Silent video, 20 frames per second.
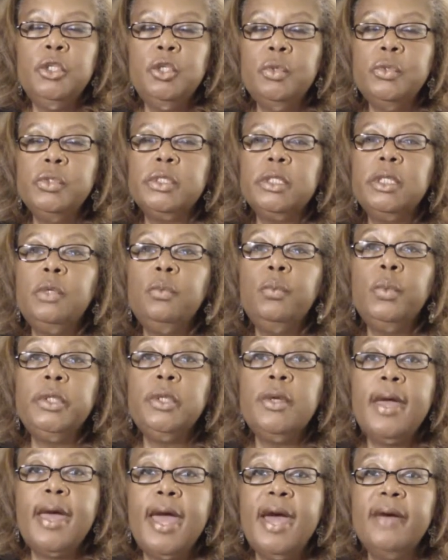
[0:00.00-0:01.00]
Usually
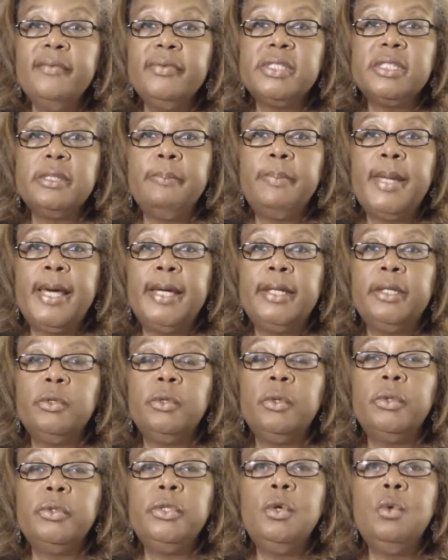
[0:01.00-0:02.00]
when you have a
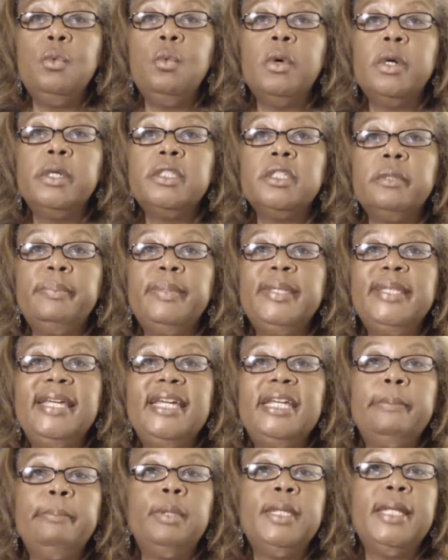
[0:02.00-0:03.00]
sabbatical, you want to
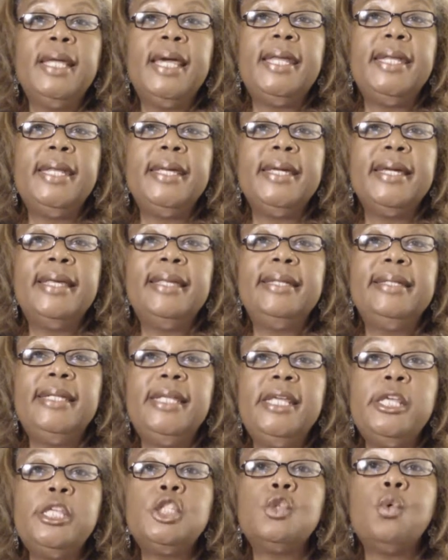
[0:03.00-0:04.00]
begin planning
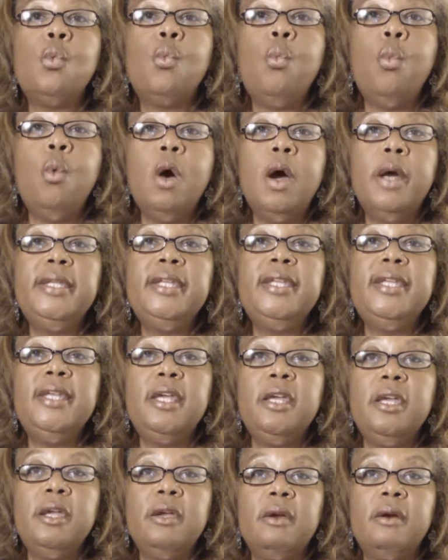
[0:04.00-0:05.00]
at least 1
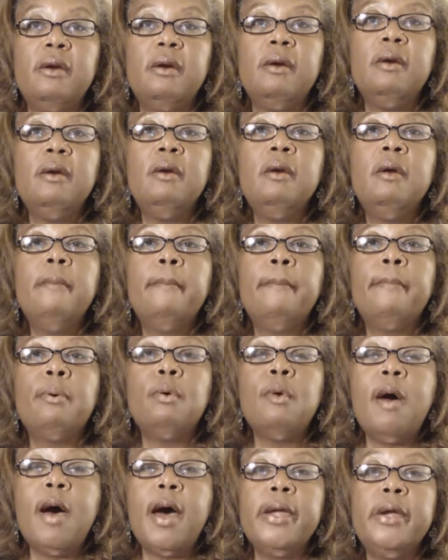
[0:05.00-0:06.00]
year
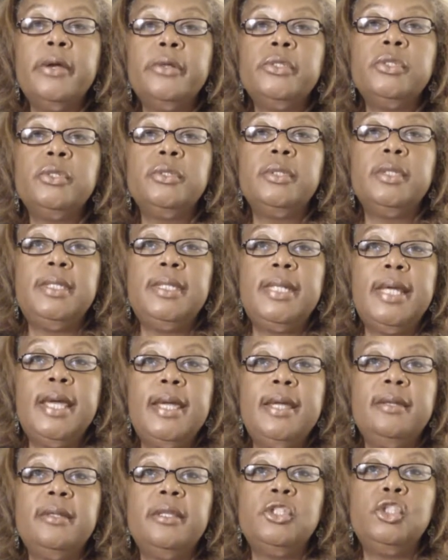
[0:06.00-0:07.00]
prior to the
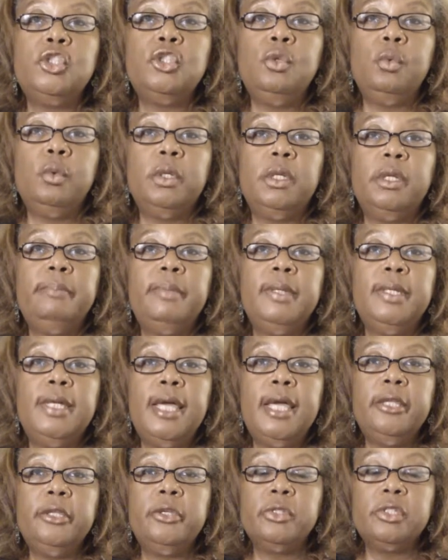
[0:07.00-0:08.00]
date that you want to
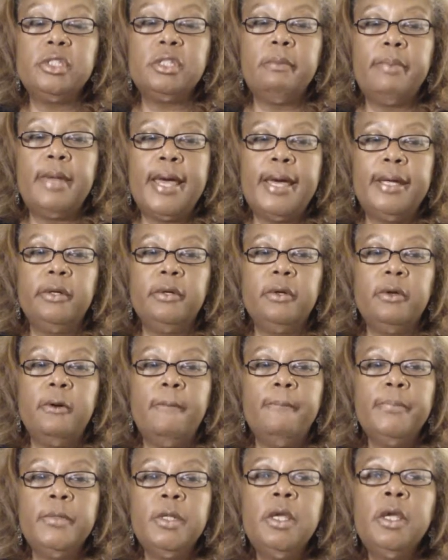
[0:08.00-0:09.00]
begin your
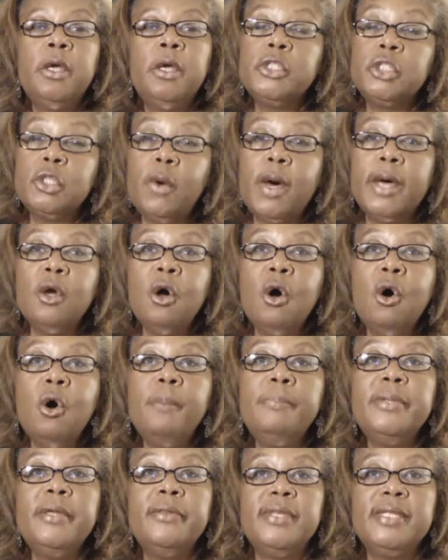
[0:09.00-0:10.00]
sabbatical. So I
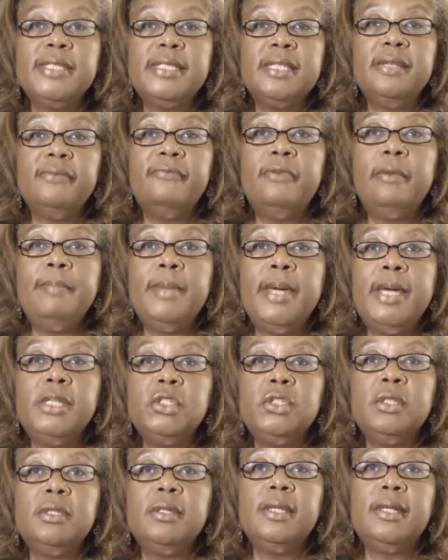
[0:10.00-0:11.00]
hope that this
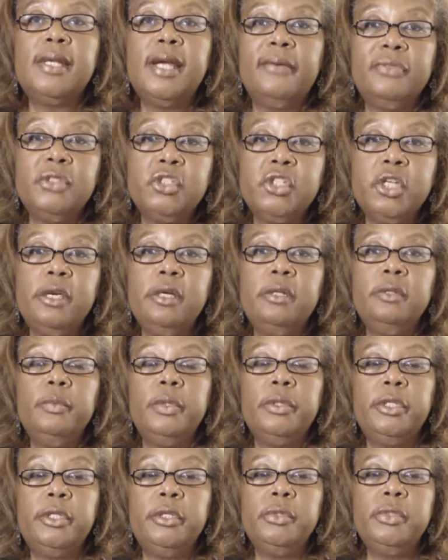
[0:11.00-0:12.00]
information that I've
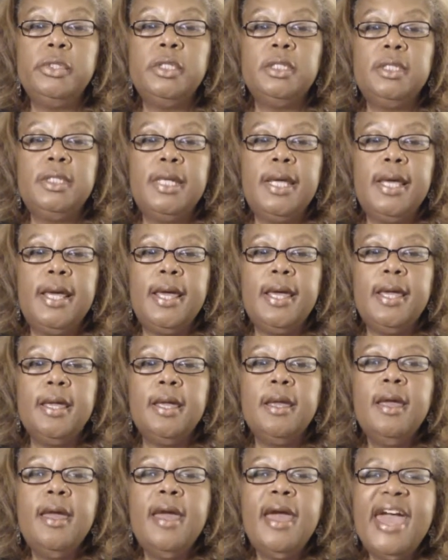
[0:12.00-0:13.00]
shared with you
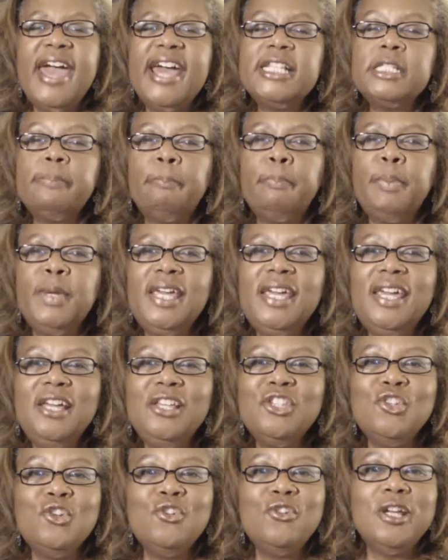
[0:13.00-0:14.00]
today has
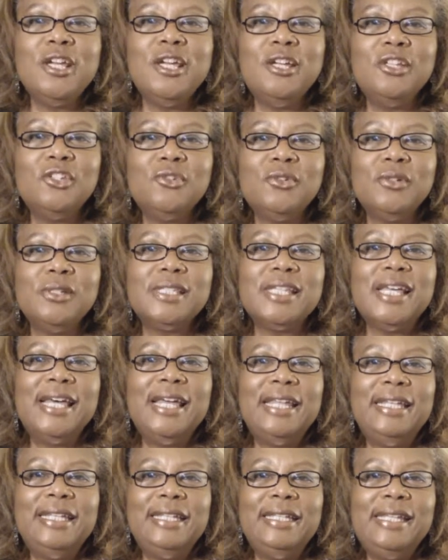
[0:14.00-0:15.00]
piqued your
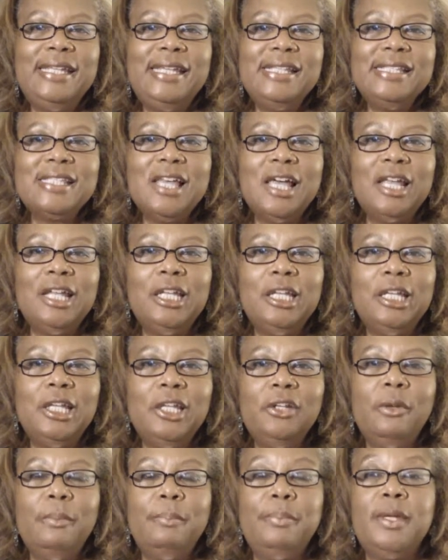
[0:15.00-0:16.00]
interest at least a
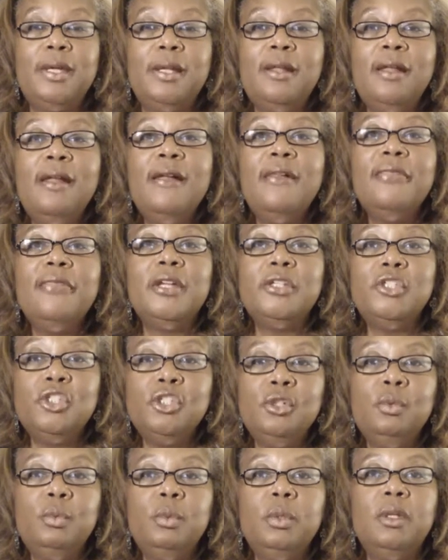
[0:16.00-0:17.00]
little bit,
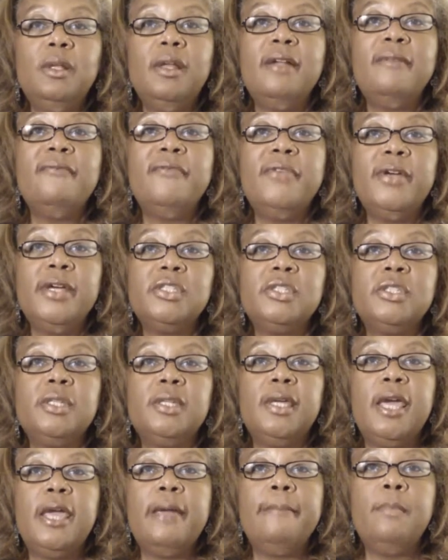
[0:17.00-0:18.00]
that you will
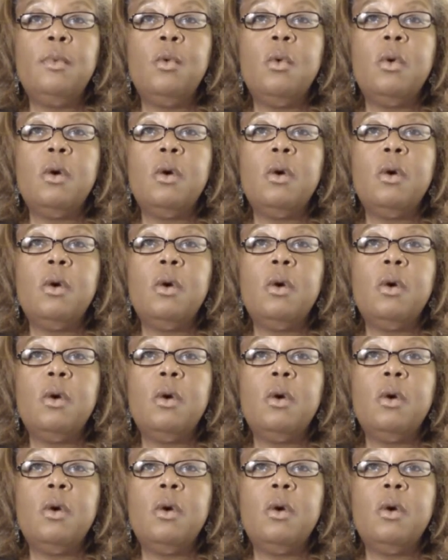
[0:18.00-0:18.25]
investigate